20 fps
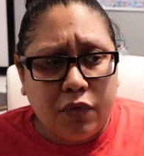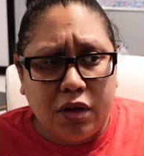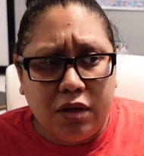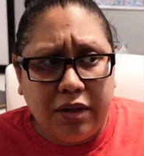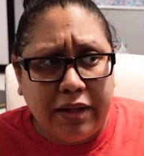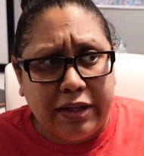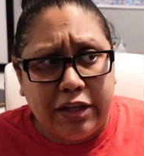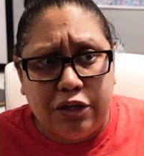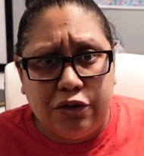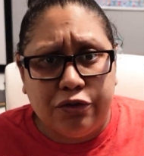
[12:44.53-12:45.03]

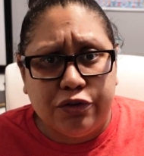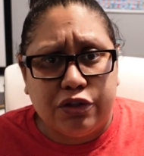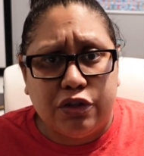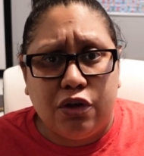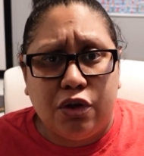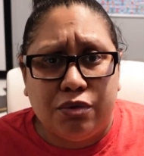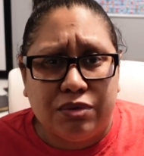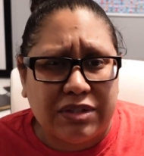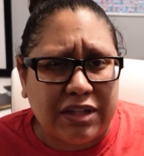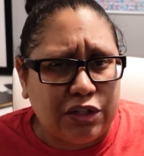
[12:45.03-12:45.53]
like years
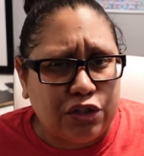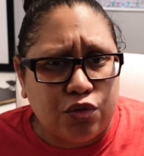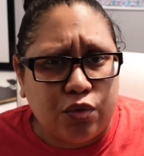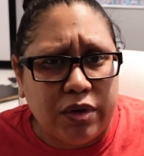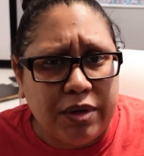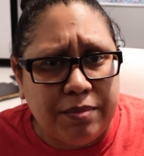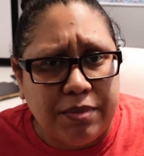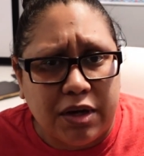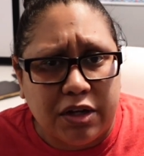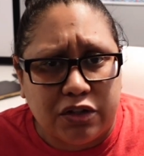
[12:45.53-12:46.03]
ago. It was like
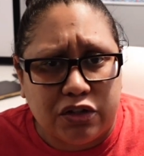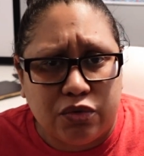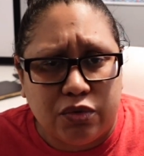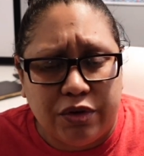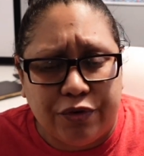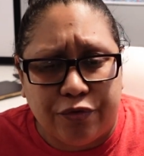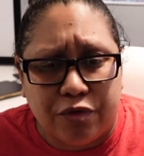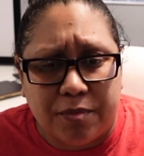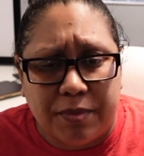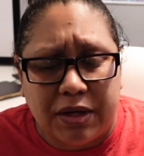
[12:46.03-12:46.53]
20 bucks,
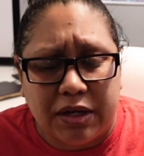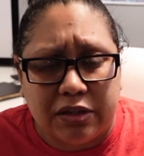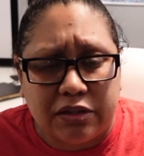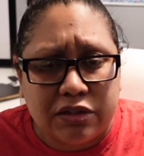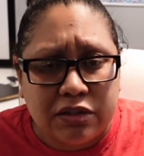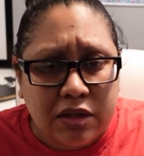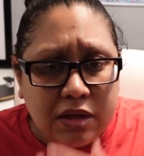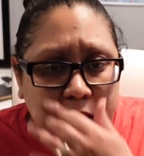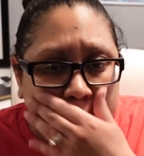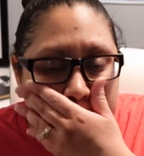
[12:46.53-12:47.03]
24
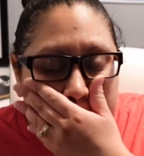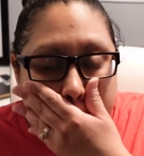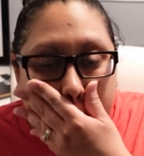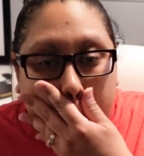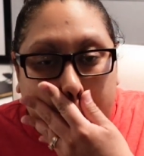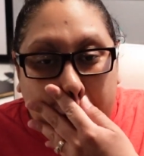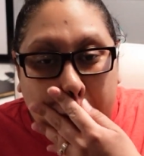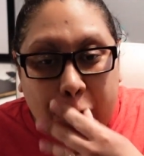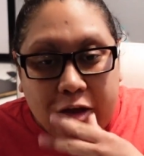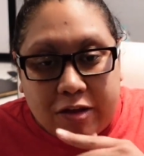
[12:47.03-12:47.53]
bucks.
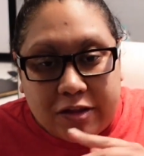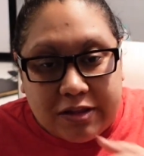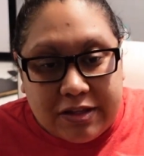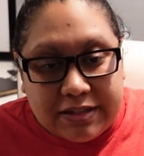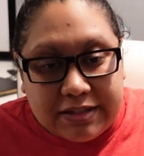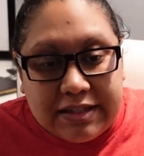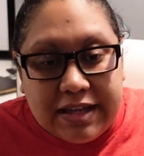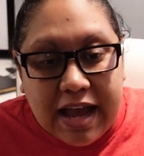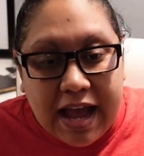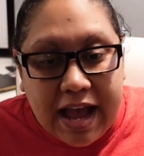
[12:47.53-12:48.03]

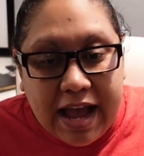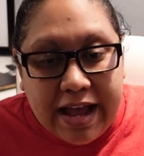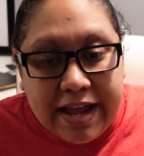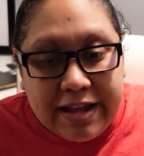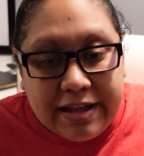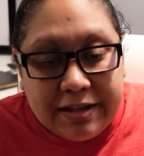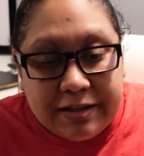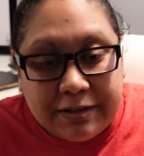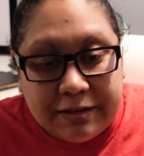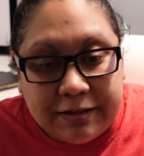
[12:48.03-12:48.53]
This
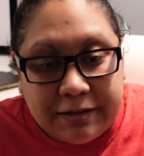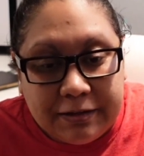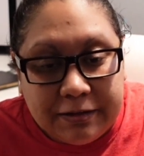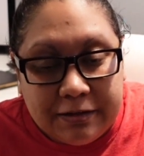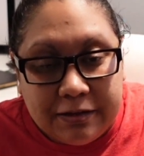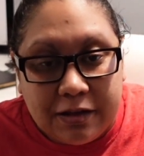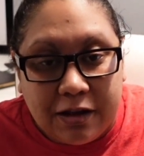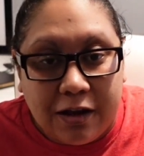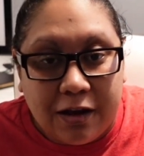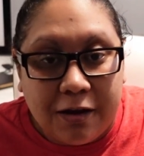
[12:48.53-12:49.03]
guy
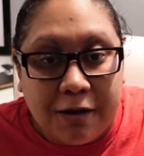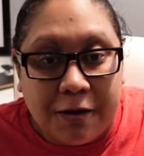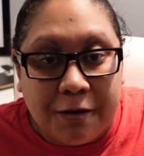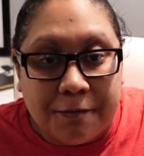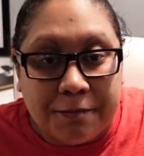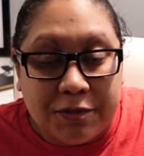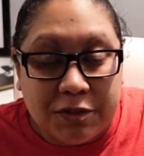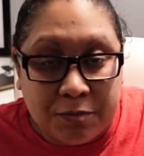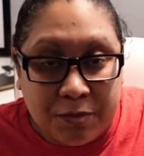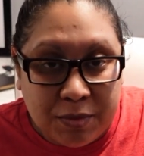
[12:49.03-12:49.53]

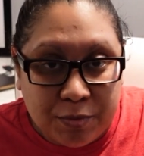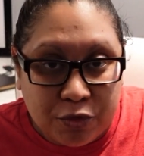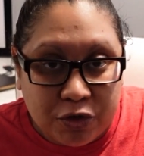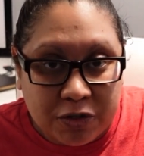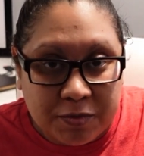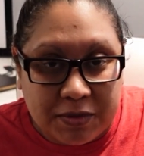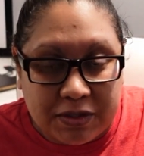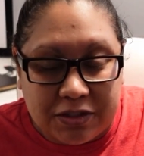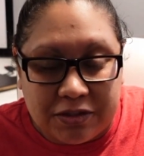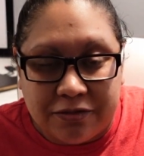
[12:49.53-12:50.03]
is a bit more
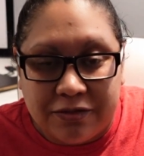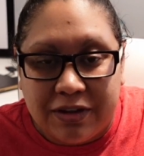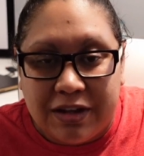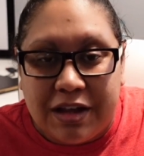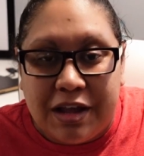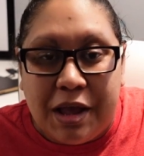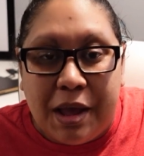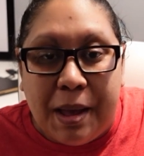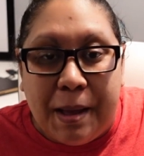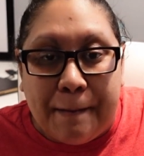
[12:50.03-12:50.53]
expensive,
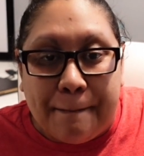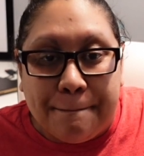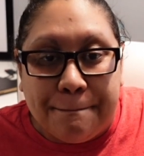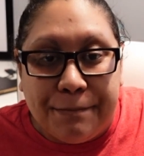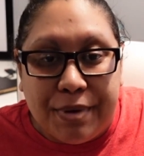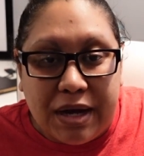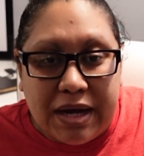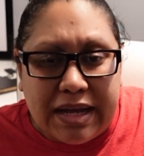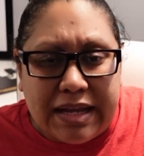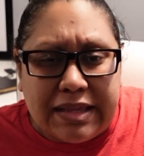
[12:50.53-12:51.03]

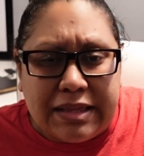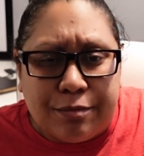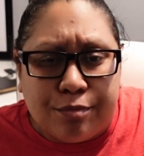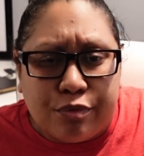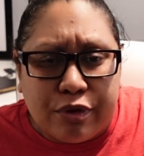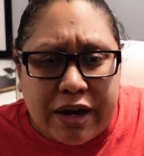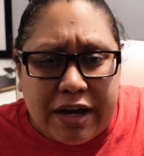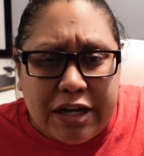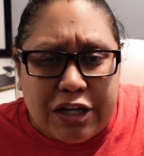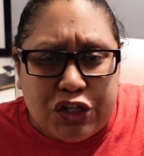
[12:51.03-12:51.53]
but the
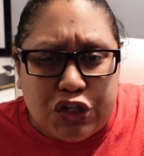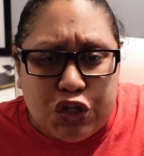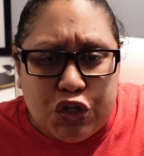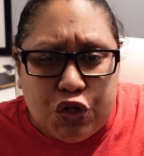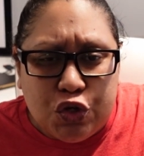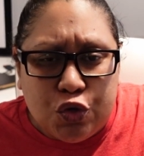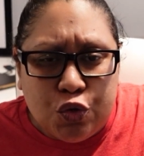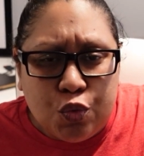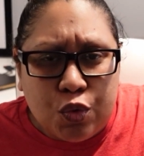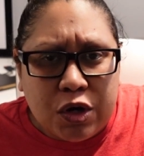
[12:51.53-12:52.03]
brand is
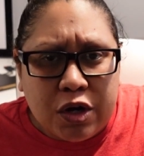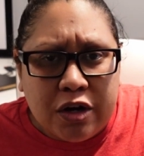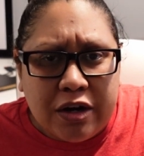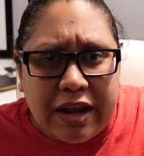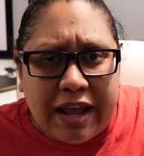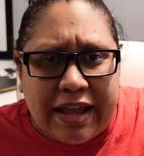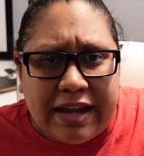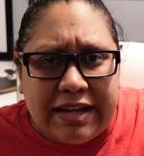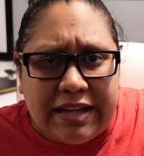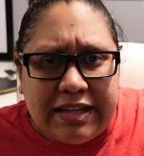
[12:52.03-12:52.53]
Neewer,
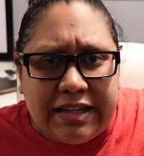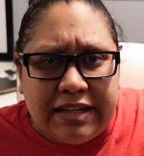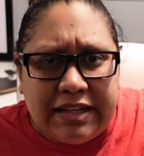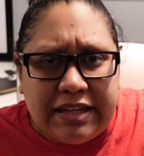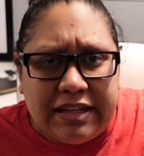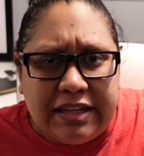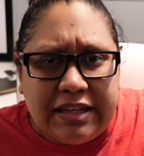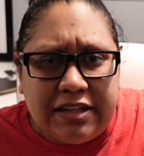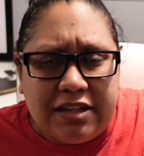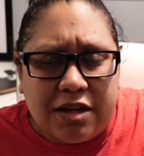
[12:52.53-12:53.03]

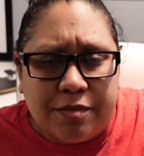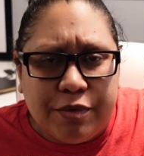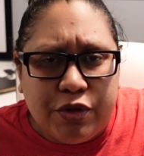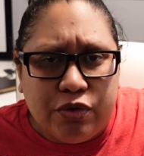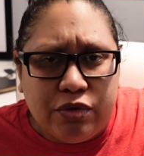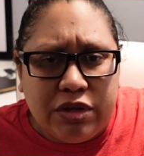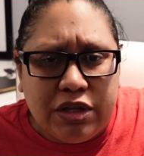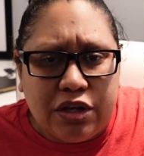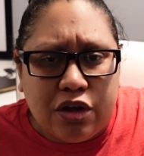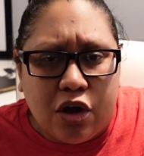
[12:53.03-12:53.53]

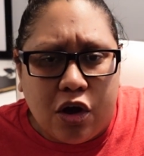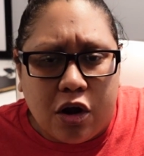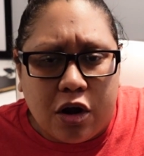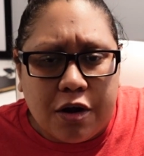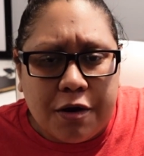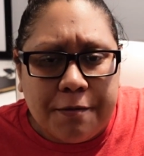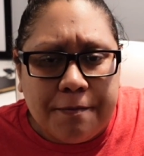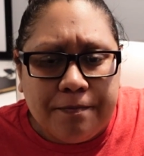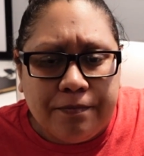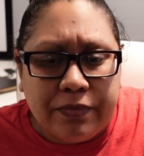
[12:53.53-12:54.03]

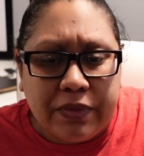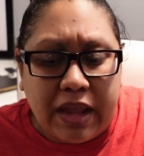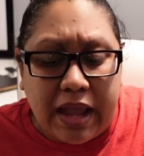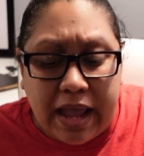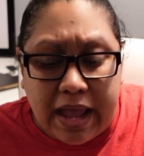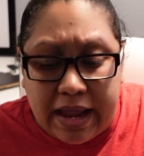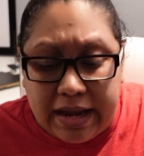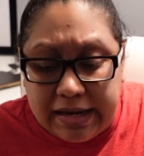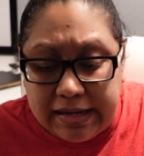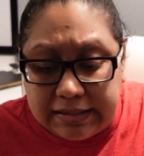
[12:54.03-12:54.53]
Neewer,
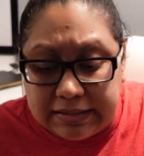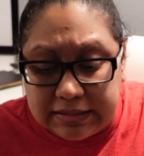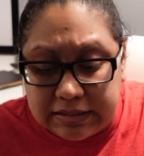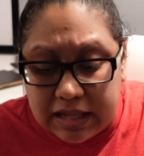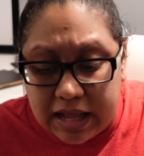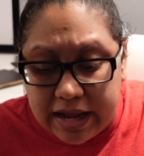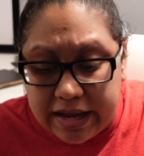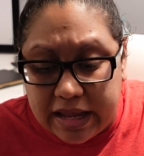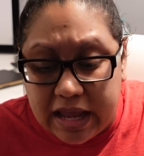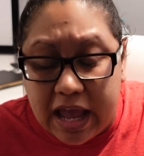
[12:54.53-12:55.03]
and it's
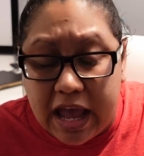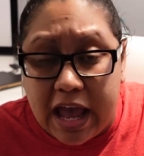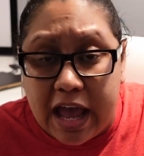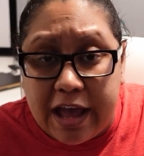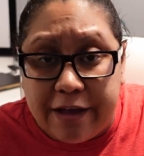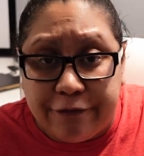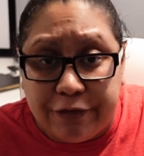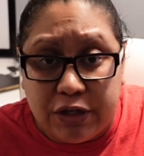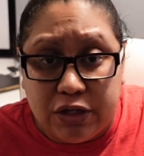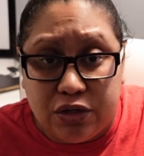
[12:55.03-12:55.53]
like
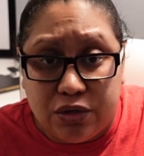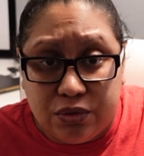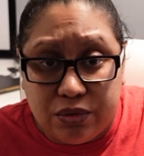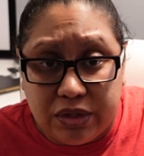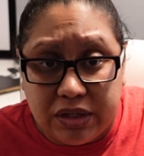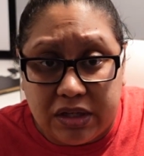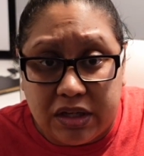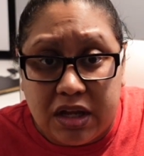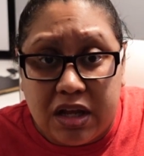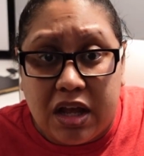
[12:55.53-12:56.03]
heavy
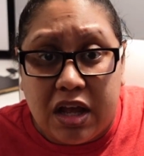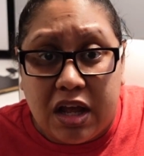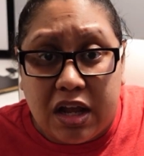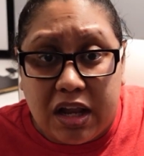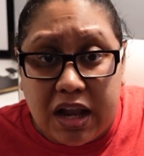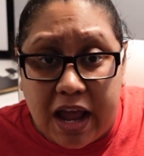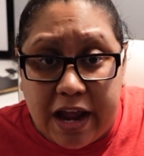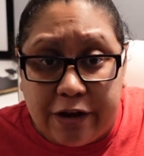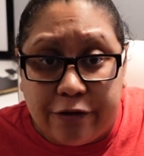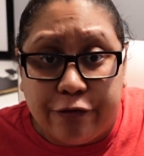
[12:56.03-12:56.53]
duty,
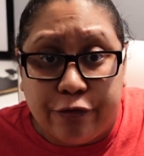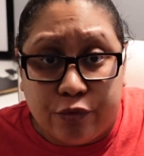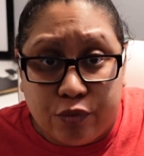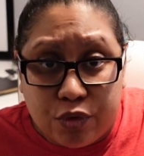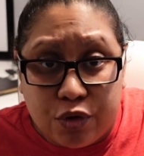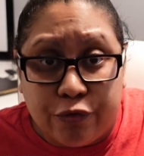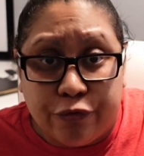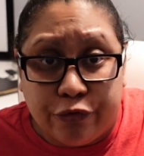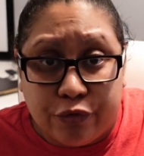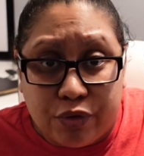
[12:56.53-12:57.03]
like
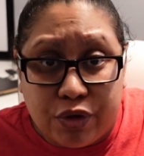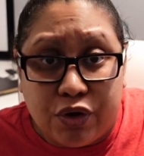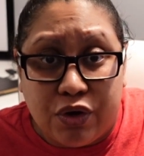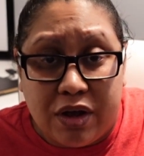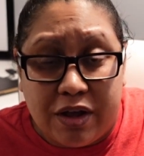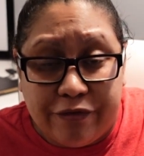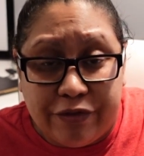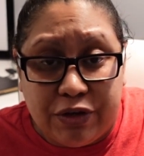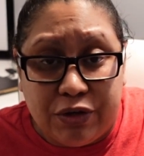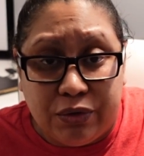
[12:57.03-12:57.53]
for real
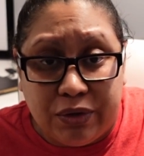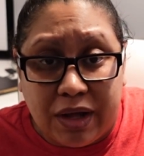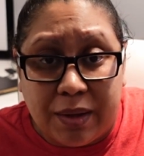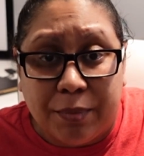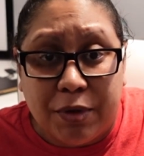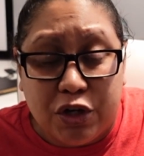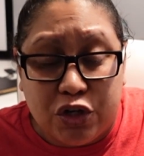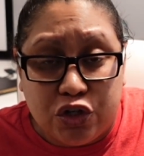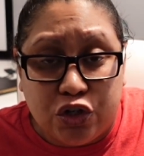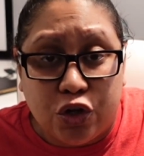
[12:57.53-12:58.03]
heavy duty. I'm
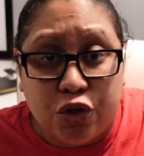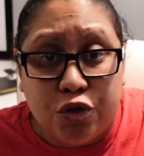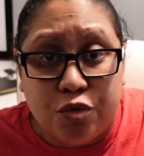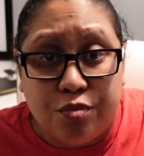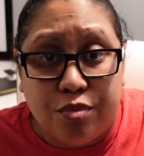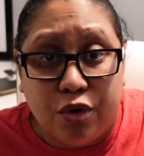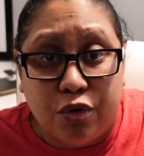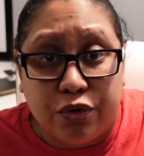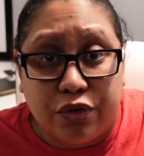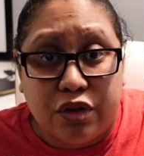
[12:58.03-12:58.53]
going to show you
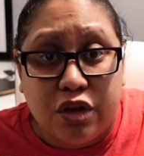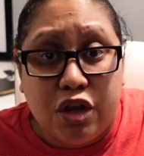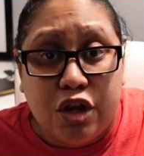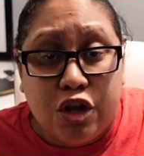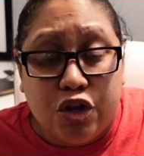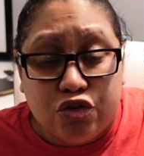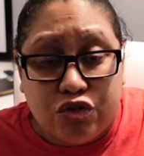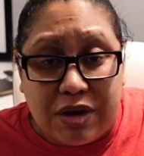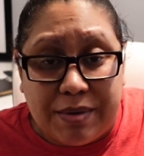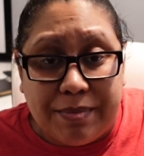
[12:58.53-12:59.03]
both
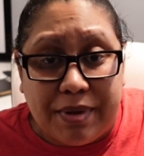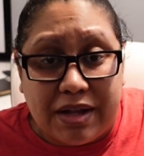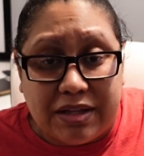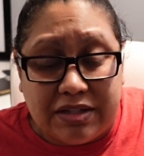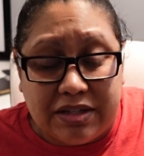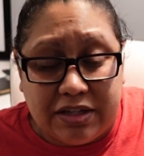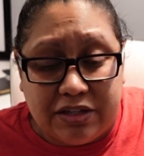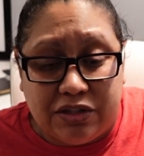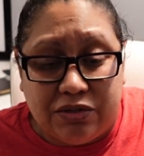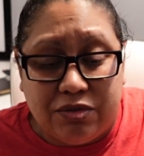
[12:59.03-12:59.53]
tripods
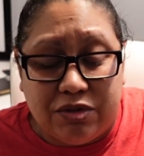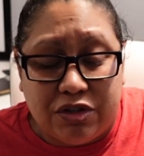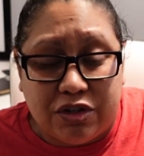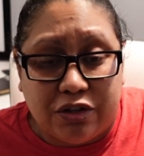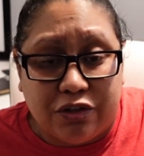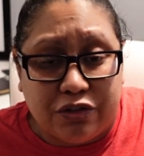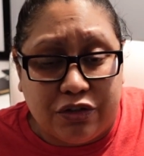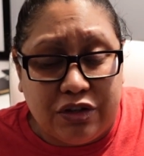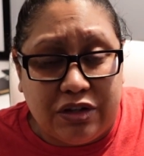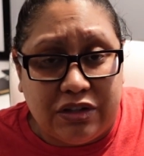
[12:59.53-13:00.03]
next to each
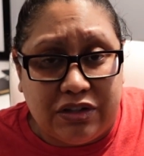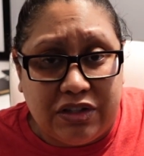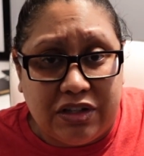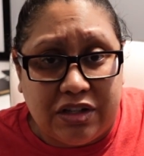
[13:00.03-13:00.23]
other so you can see